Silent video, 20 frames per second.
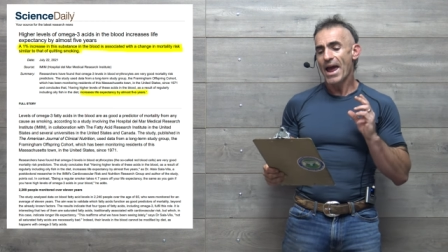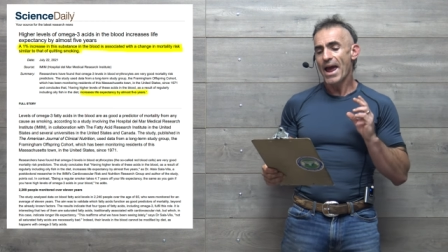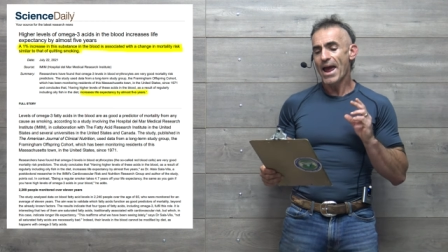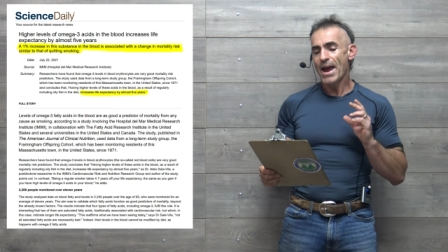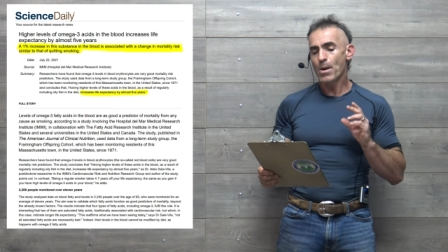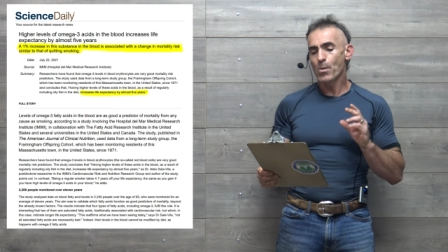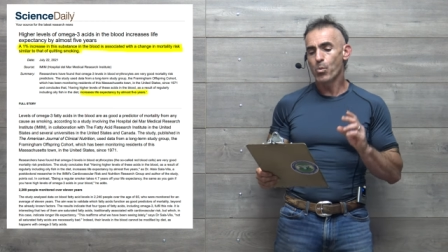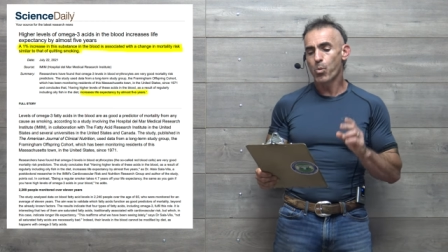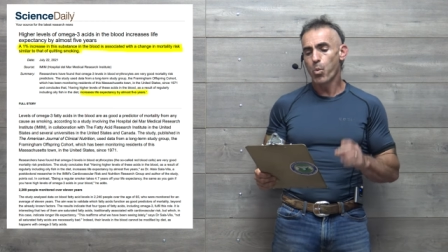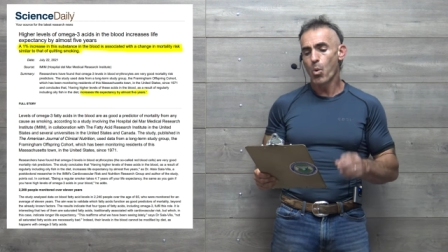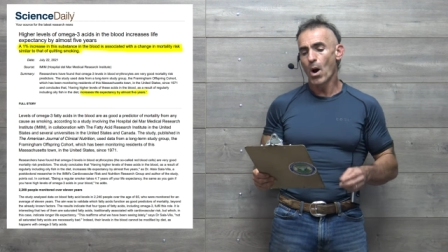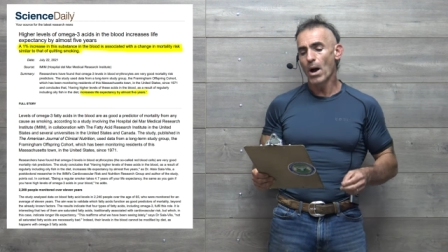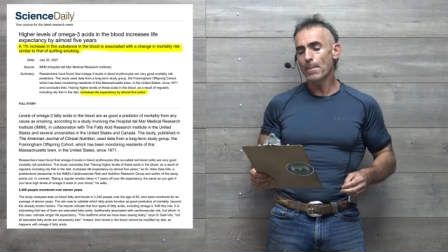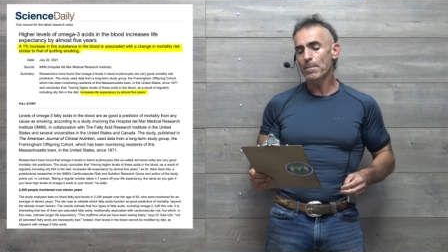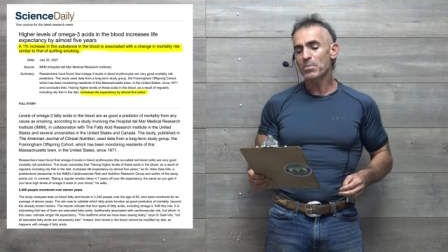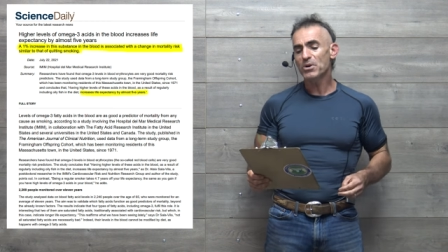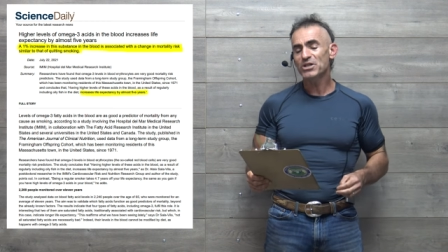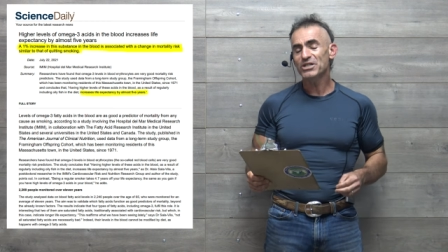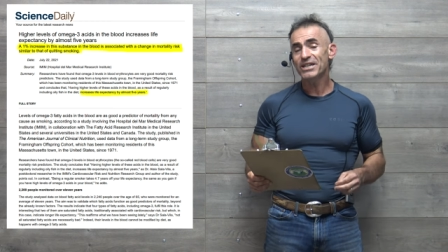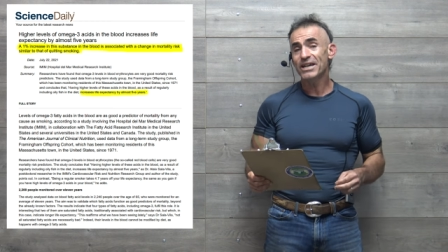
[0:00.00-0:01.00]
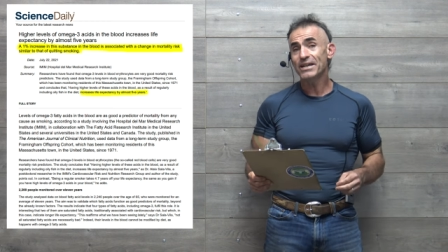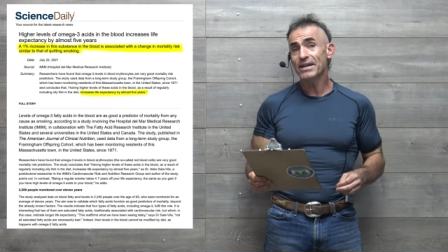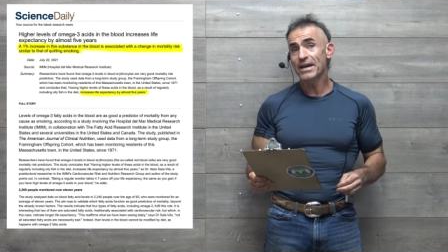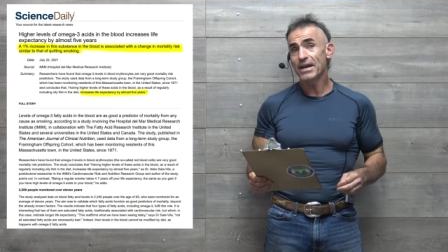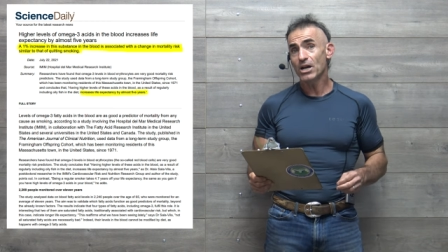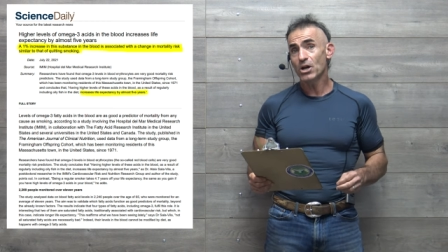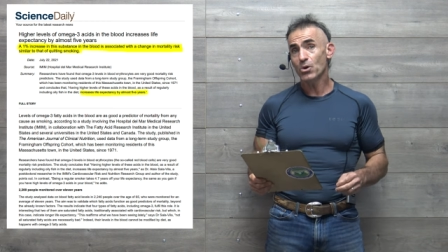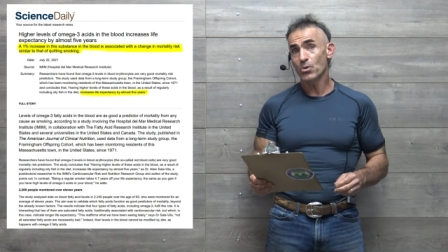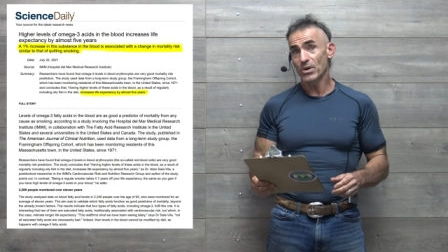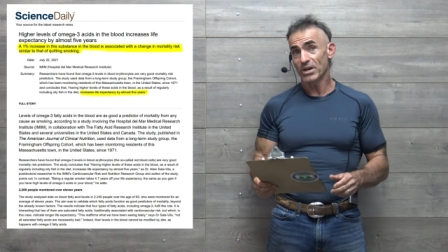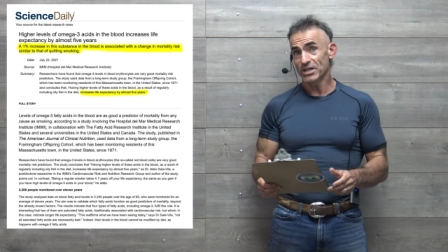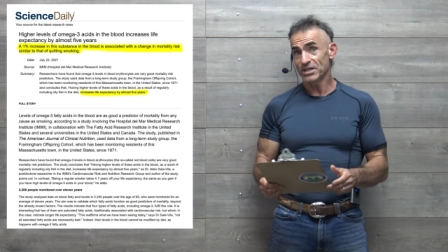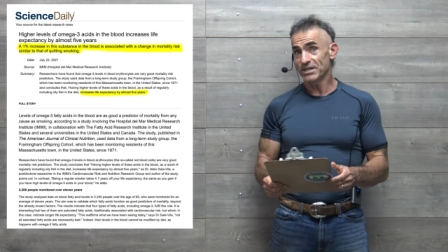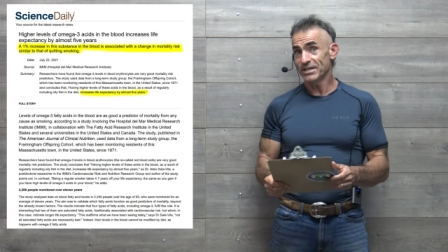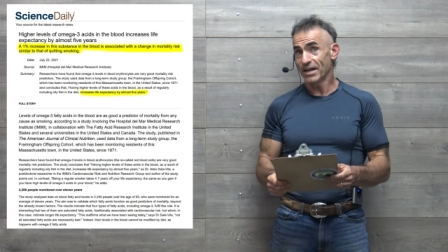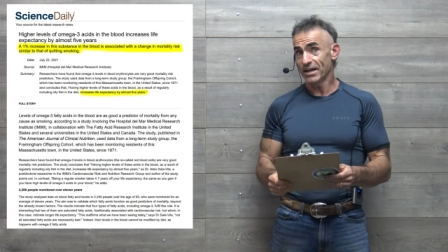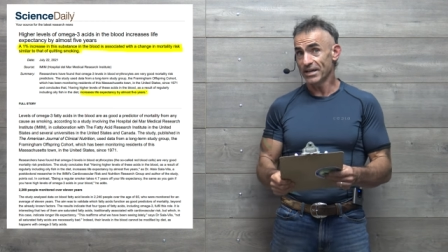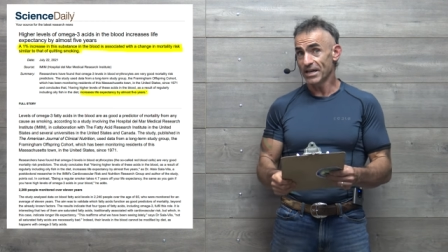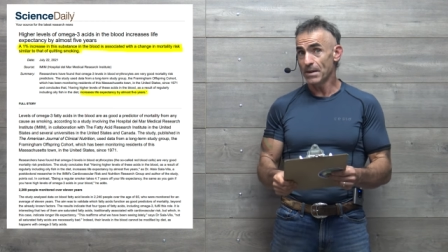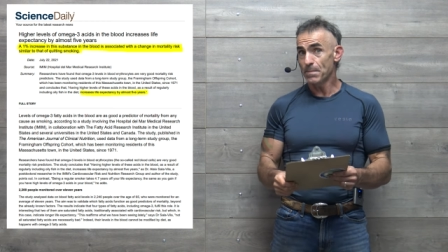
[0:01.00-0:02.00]
A 1% increase.
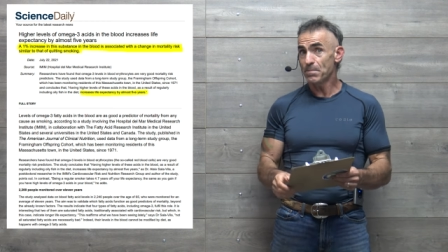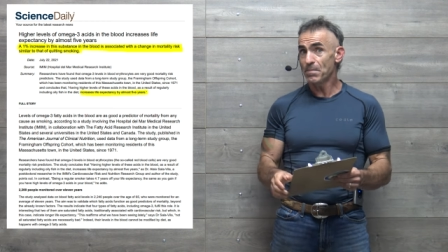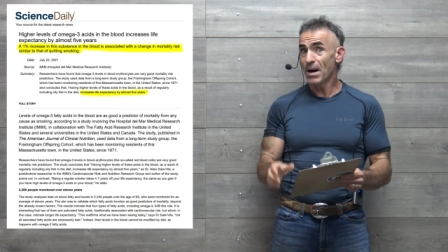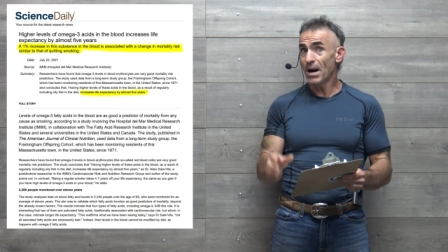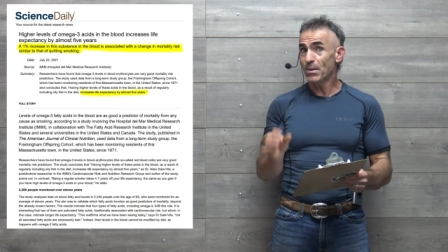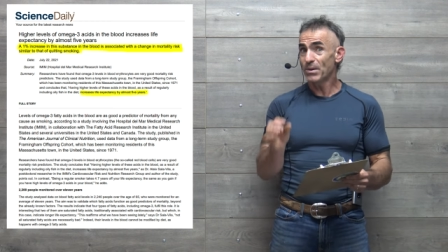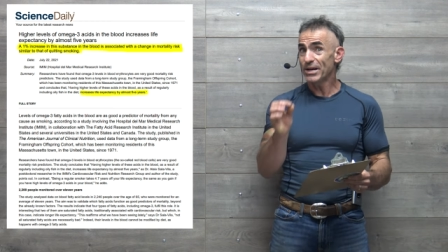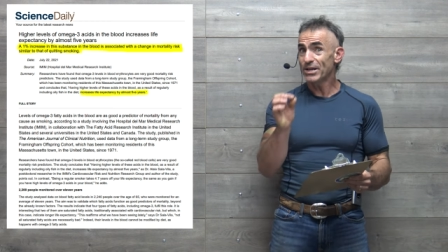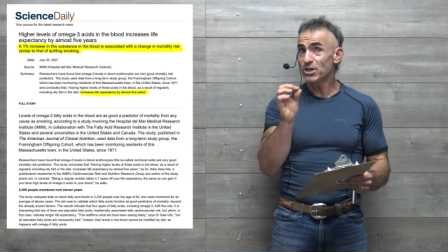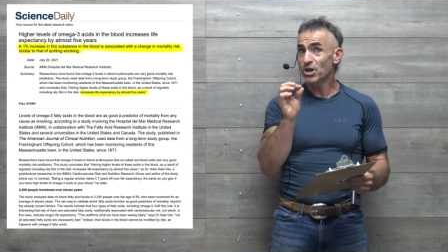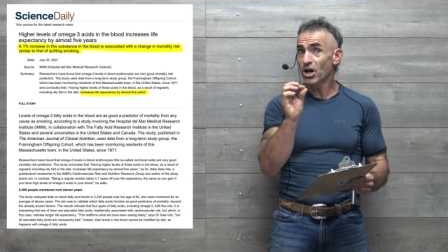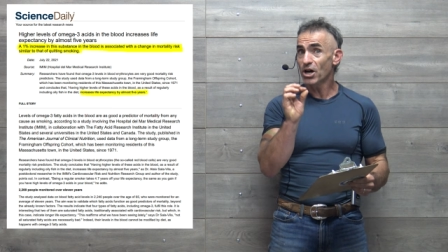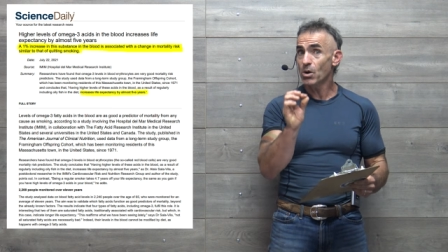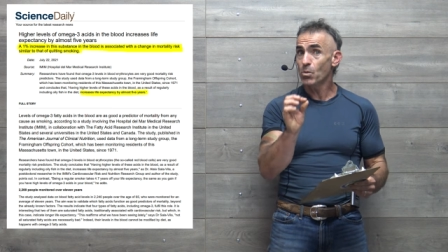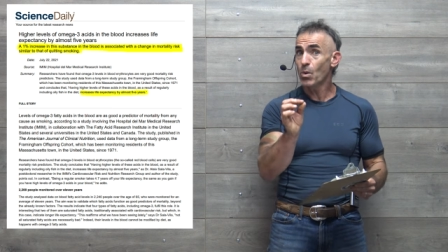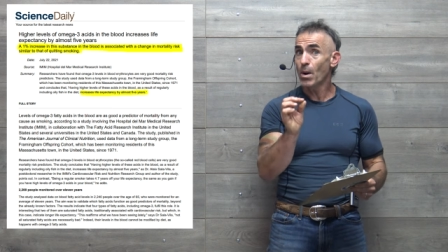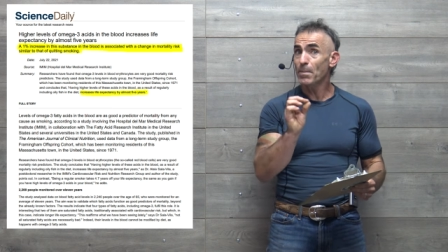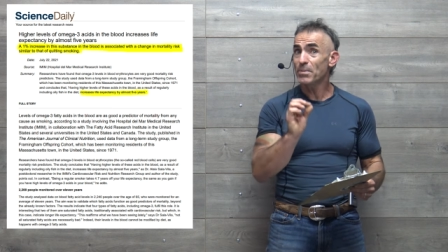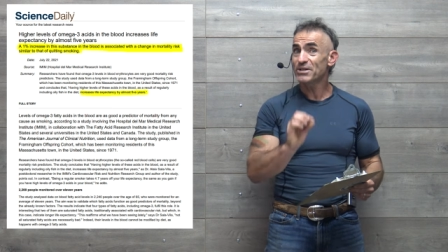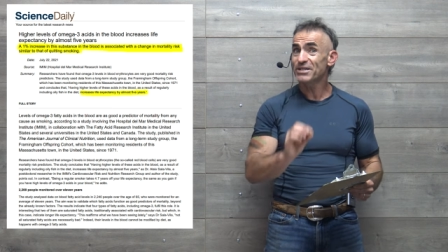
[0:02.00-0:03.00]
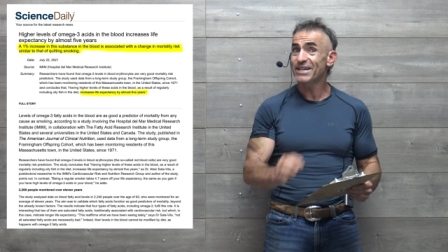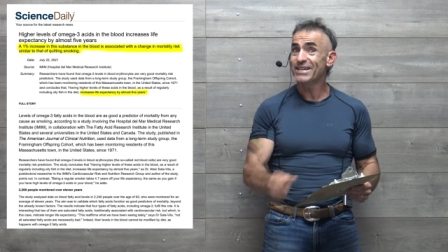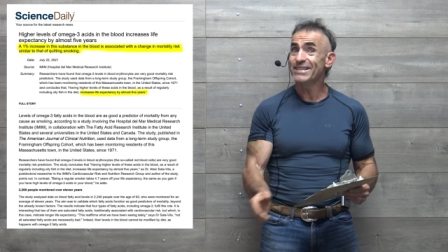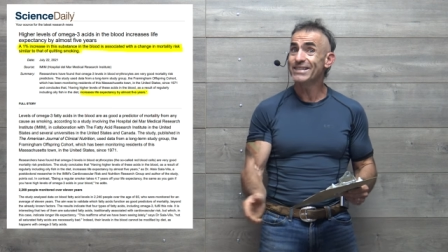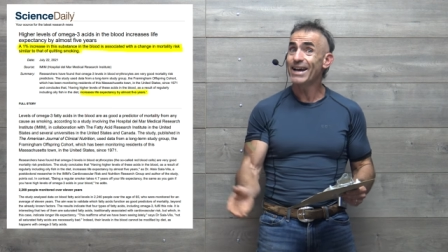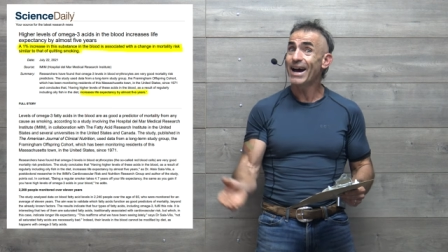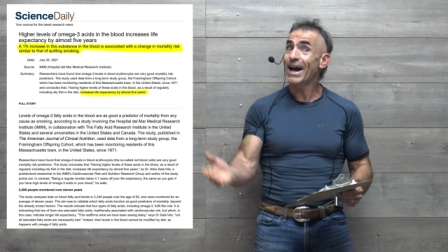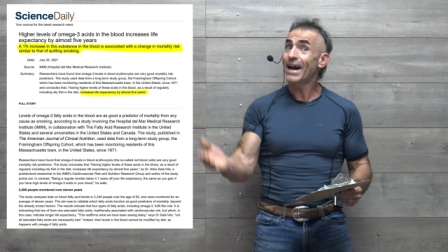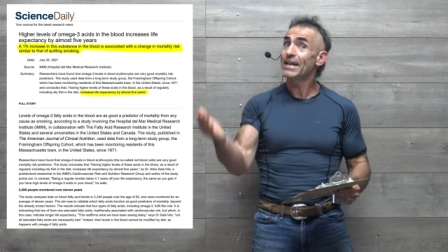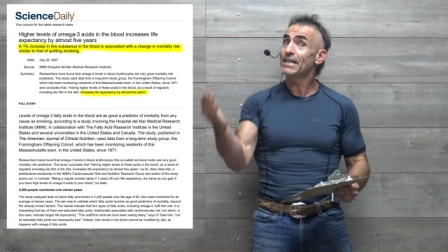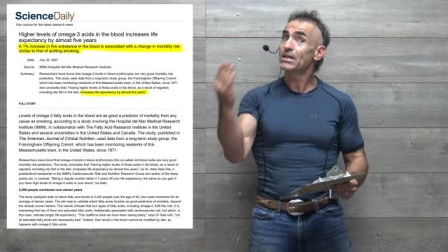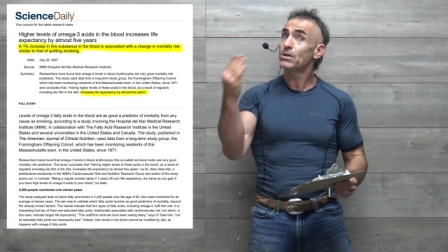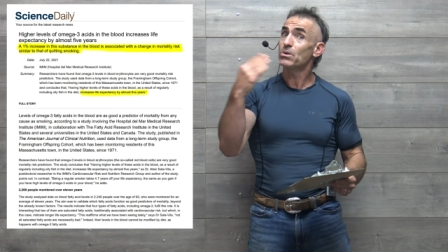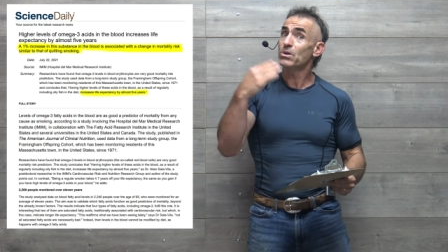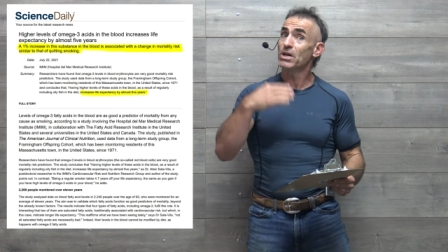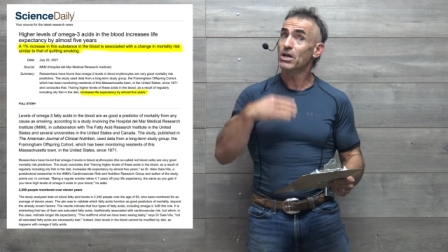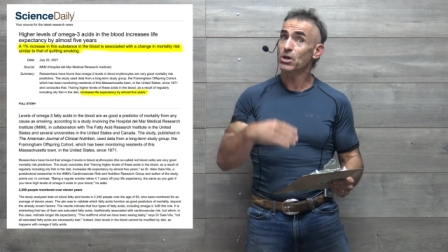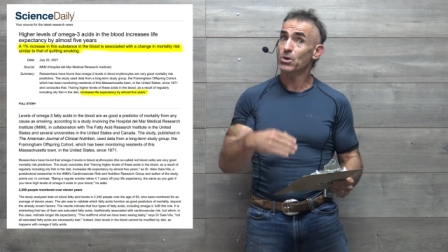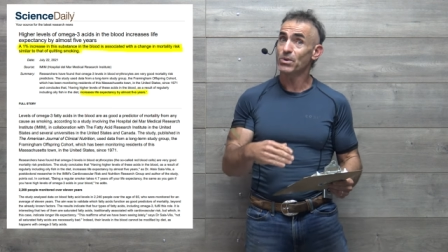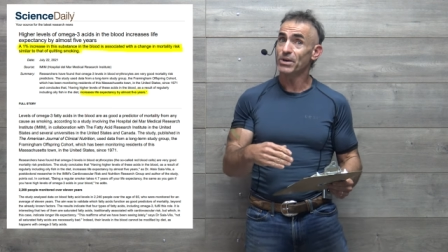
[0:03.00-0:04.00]
Now keep in mind, we're not talking 1%
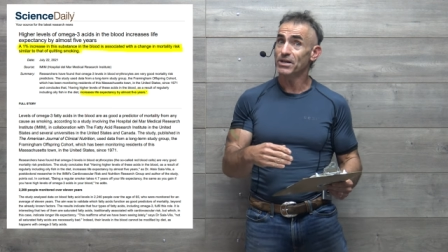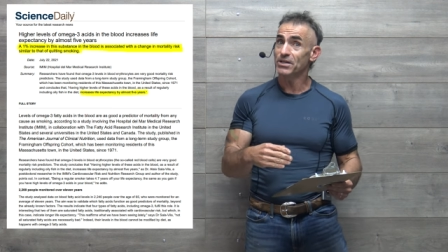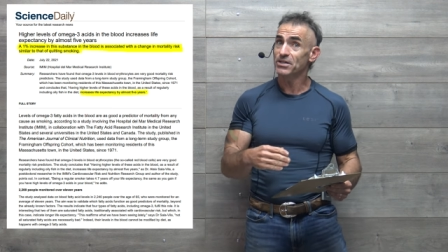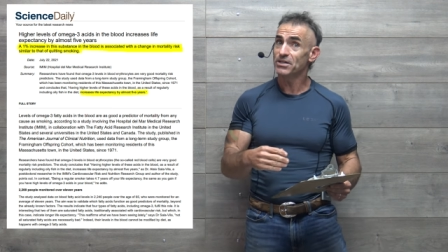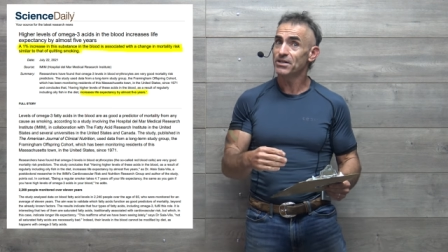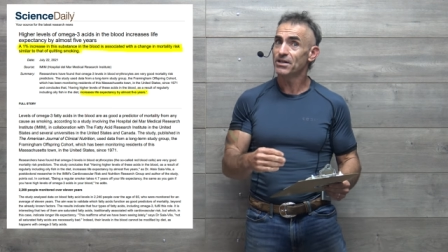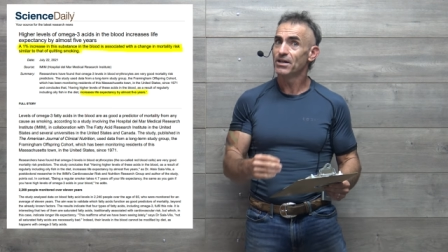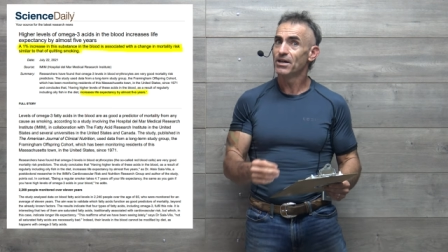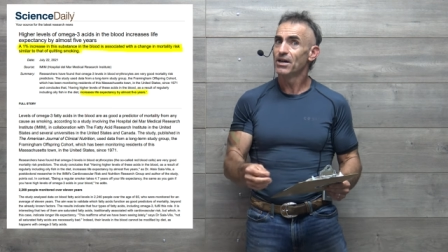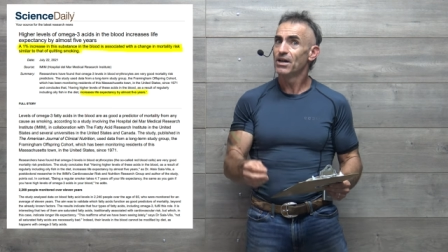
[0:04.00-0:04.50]
dietary increase.